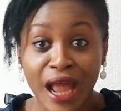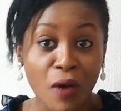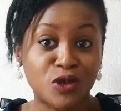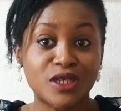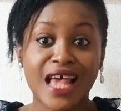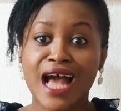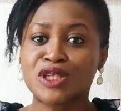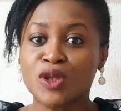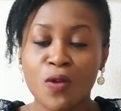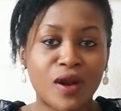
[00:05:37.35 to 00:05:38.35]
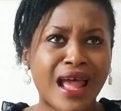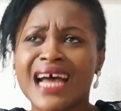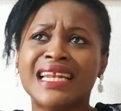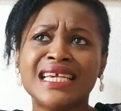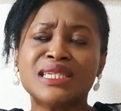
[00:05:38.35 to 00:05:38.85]
I would just ask someone.
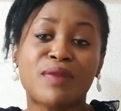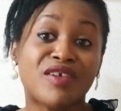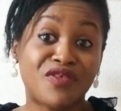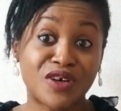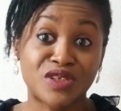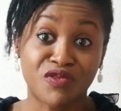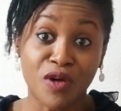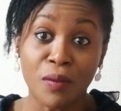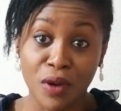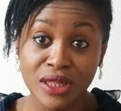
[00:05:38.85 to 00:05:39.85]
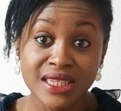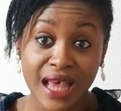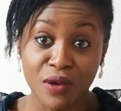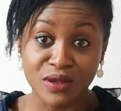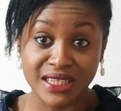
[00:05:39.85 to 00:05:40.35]
At least my first 4 months, I
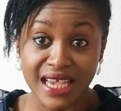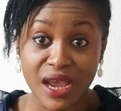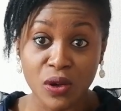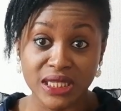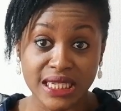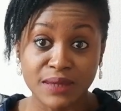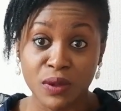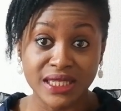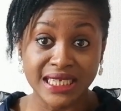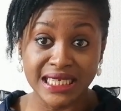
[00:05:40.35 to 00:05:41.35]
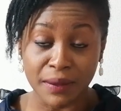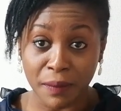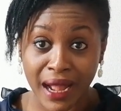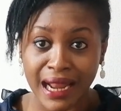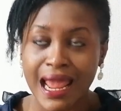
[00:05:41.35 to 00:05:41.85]
would say, or 6 months in
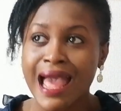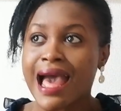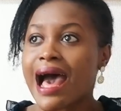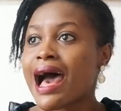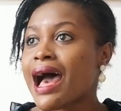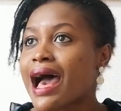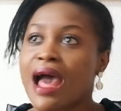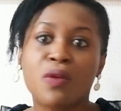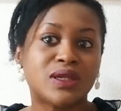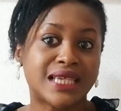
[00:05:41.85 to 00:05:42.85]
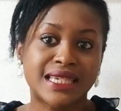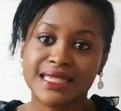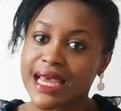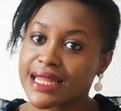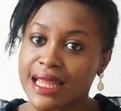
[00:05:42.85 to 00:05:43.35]
Japan, I was
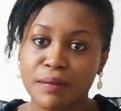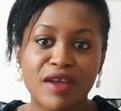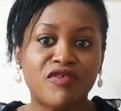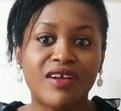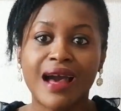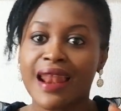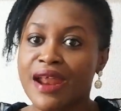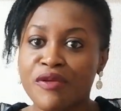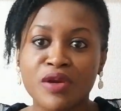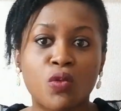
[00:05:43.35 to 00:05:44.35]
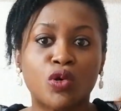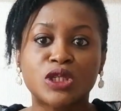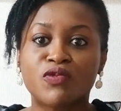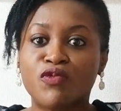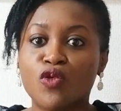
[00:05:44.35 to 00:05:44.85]
excited. My gallery was
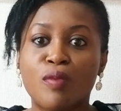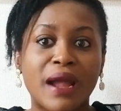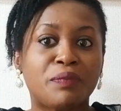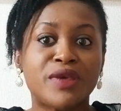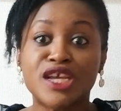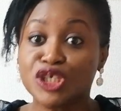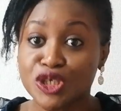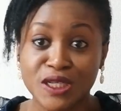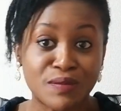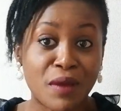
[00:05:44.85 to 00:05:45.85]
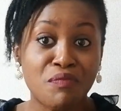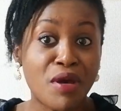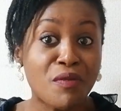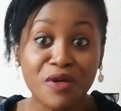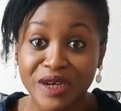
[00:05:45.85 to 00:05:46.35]
full. My pictures, my
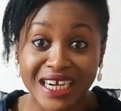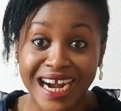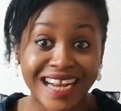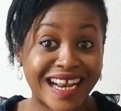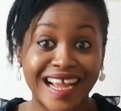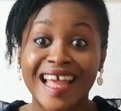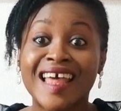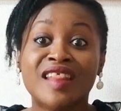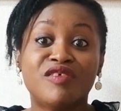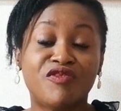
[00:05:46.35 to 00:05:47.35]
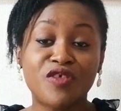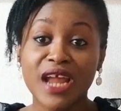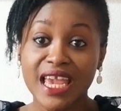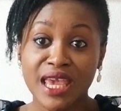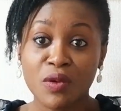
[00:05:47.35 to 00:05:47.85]
memory card, like the phone
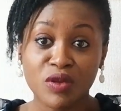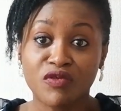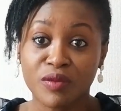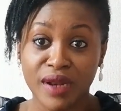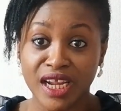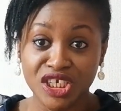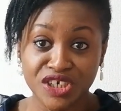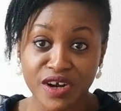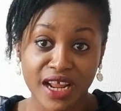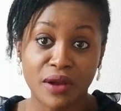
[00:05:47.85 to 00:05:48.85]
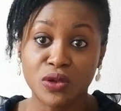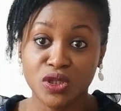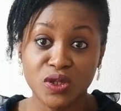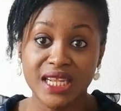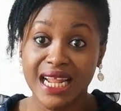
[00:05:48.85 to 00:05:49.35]
I came with from Nigeria that I was
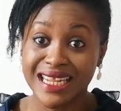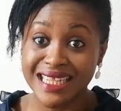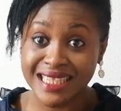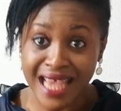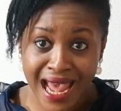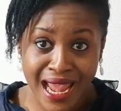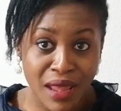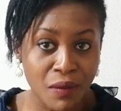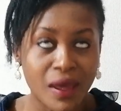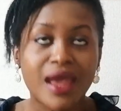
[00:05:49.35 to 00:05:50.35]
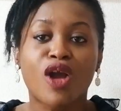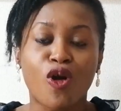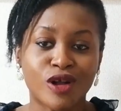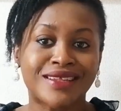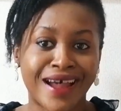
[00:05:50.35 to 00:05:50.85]
using at the time
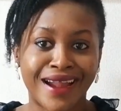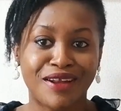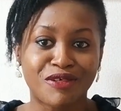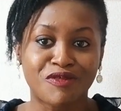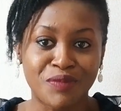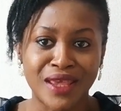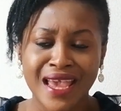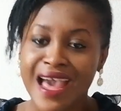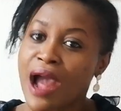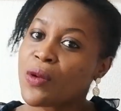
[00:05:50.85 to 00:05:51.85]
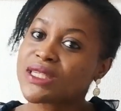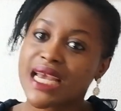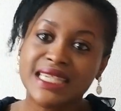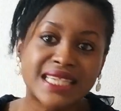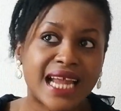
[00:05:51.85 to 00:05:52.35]
got tired of me. I was
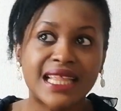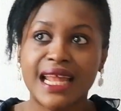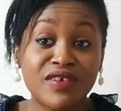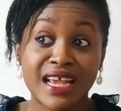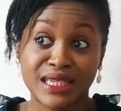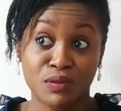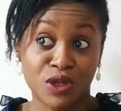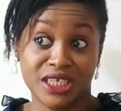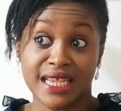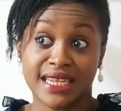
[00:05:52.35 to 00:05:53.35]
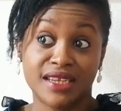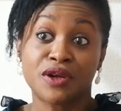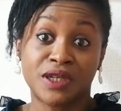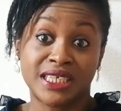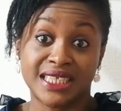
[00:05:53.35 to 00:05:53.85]
excited. Even as much as I didn't
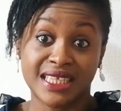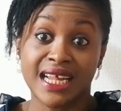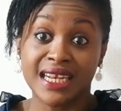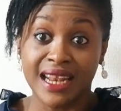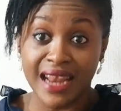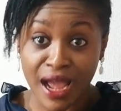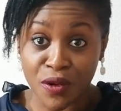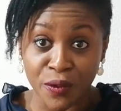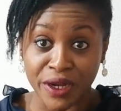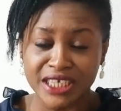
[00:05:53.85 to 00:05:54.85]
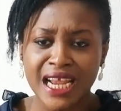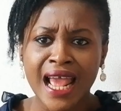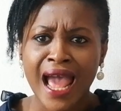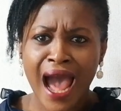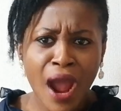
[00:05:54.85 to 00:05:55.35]
understand the language,
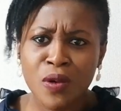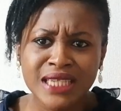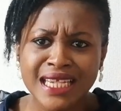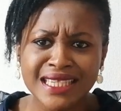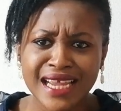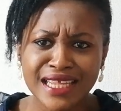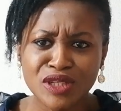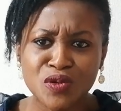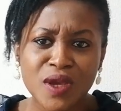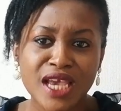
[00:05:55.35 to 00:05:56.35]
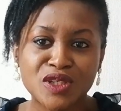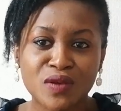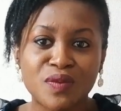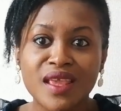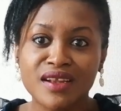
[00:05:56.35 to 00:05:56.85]
I was excited to hear
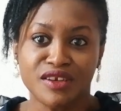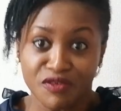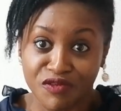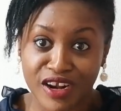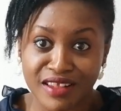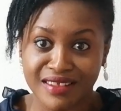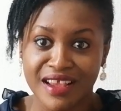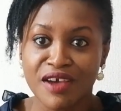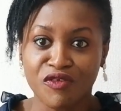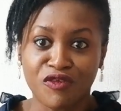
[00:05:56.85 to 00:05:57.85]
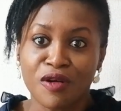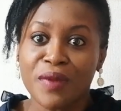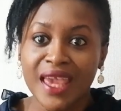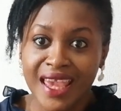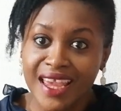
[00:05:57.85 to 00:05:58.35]
something different from
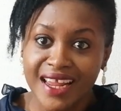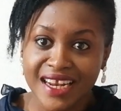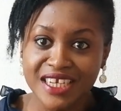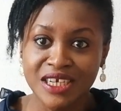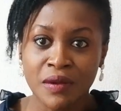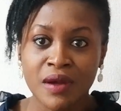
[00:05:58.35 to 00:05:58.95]
English.